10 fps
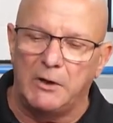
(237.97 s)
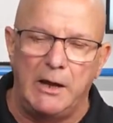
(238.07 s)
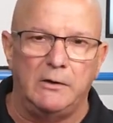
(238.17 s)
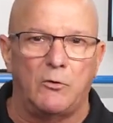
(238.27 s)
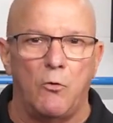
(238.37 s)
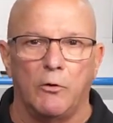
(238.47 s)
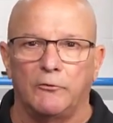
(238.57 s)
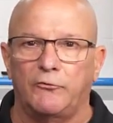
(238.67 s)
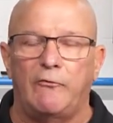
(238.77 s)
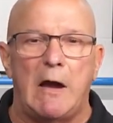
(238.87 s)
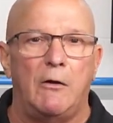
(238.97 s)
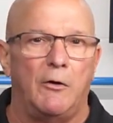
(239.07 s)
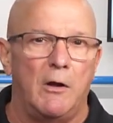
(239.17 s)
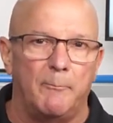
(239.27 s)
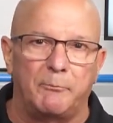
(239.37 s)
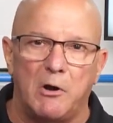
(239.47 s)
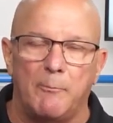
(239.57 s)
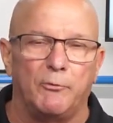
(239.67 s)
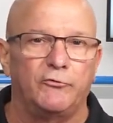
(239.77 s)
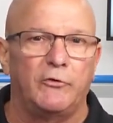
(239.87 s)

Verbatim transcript: 8 quarts, fire it up, couple